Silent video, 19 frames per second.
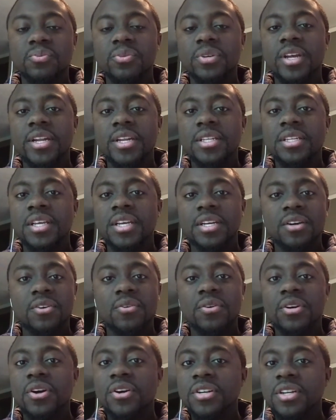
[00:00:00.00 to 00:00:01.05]
anything
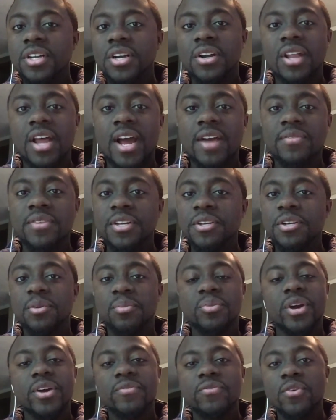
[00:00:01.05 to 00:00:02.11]
going on in their life that you can
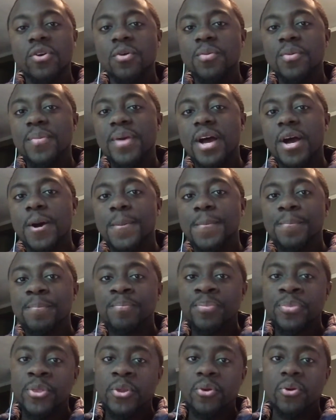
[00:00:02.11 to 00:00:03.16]
pray for them about,
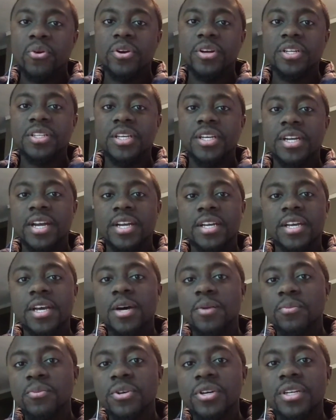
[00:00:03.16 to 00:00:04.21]
or anything they need
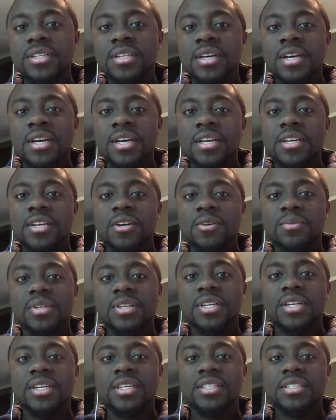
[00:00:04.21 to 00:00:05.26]
help with.
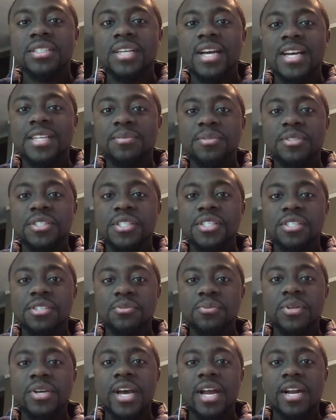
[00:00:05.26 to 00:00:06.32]
Because as musicians,
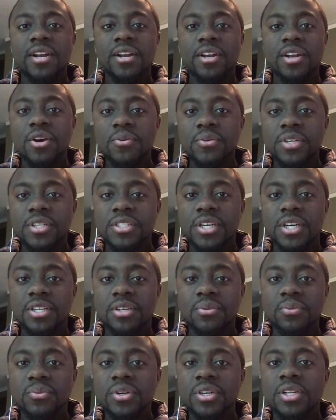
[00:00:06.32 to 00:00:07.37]
we got to know each
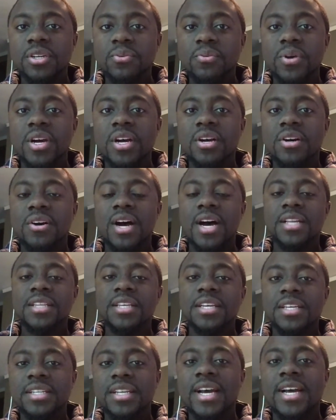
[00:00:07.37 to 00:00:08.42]
other really well. I
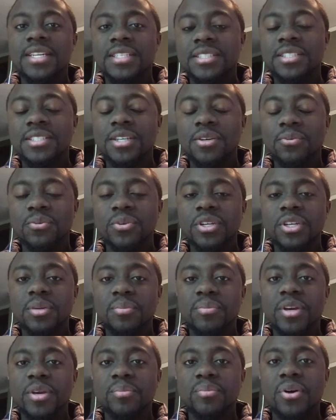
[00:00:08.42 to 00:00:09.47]
think that's a really
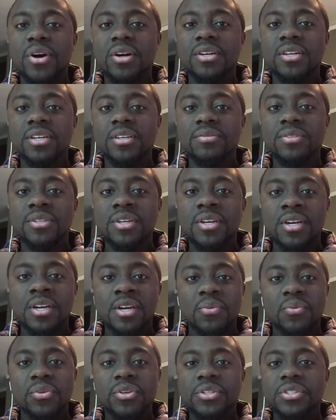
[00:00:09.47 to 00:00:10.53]
big part of
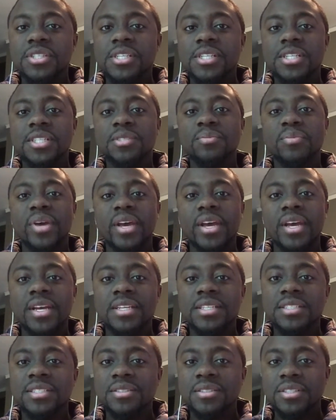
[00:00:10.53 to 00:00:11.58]
when you see these
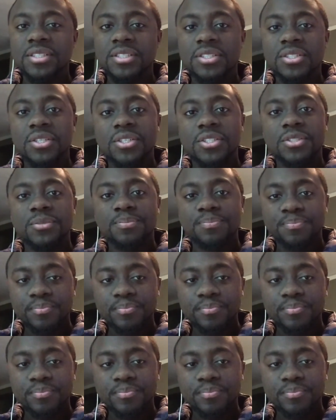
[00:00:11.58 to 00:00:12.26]
bands in church